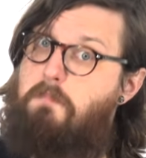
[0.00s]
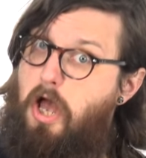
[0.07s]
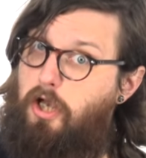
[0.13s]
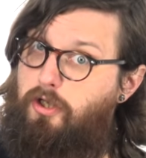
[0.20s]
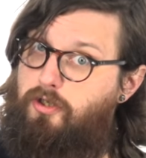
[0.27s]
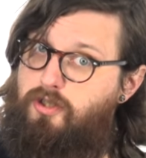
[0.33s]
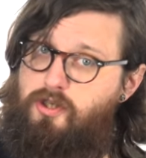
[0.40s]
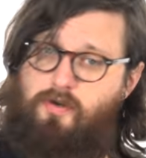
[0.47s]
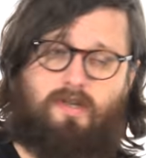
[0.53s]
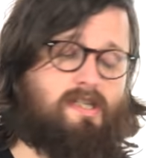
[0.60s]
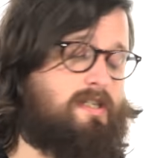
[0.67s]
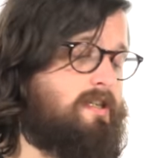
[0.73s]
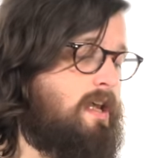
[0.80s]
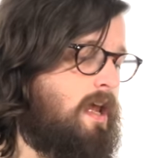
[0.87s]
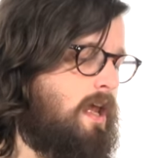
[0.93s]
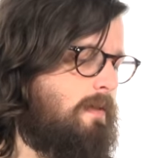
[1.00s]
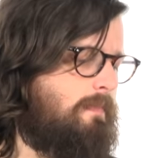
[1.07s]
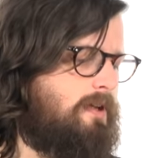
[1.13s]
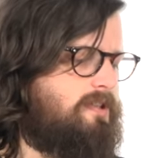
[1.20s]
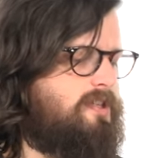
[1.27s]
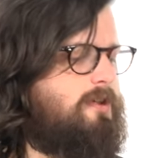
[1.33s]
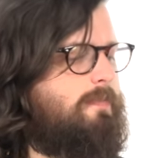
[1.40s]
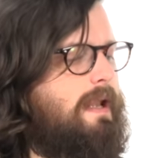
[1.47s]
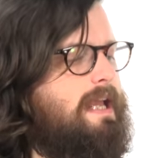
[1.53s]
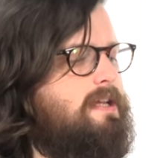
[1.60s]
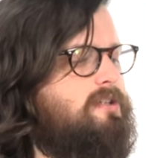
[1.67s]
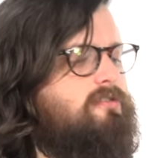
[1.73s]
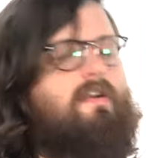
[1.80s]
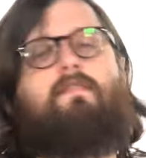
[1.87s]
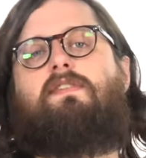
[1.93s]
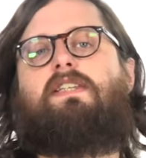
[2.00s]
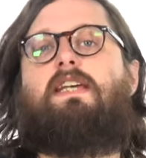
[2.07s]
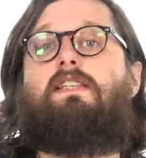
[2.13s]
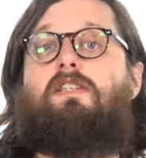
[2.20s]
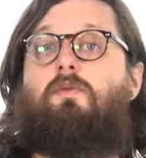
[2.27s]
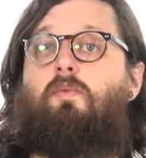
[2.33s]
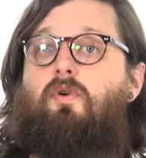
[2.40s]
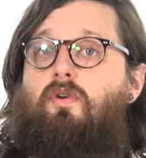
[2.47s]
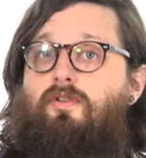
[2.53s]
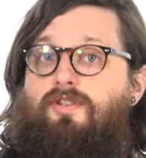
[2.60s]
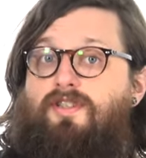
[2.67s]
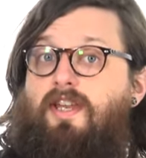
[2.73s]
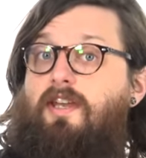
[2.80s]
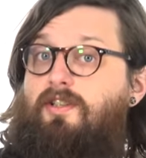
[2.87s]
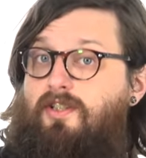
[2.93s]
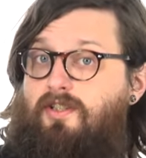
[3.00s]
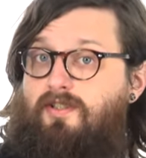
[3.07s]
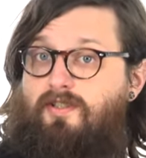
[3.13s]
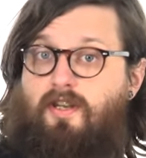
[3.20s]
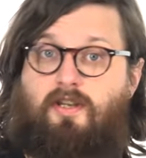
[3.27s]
A good choice. Most new players gravitate towards Dungeons